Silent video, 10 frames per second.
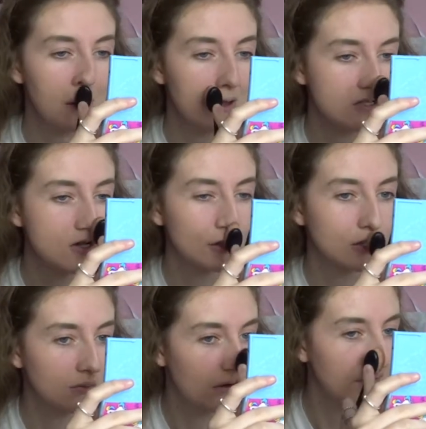It's not
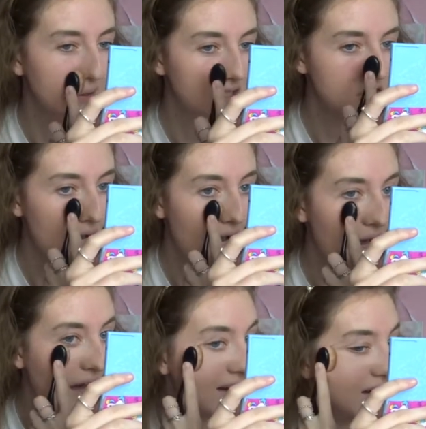too orange
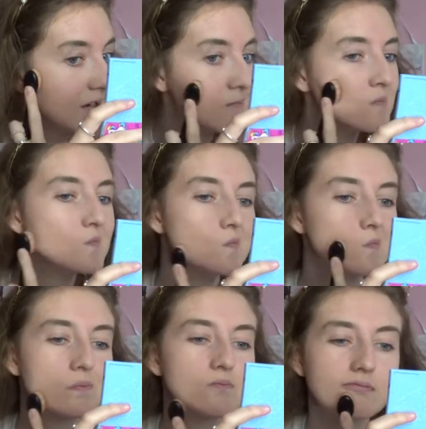and
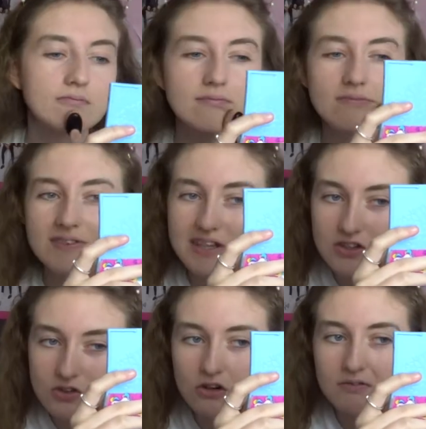
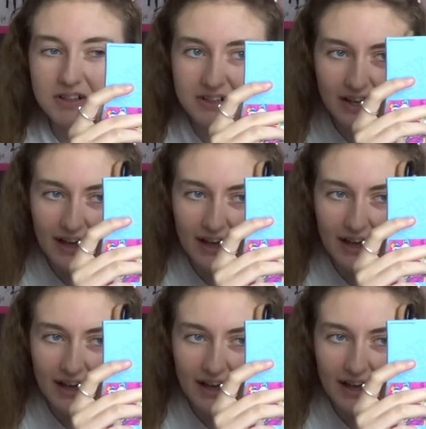it's covered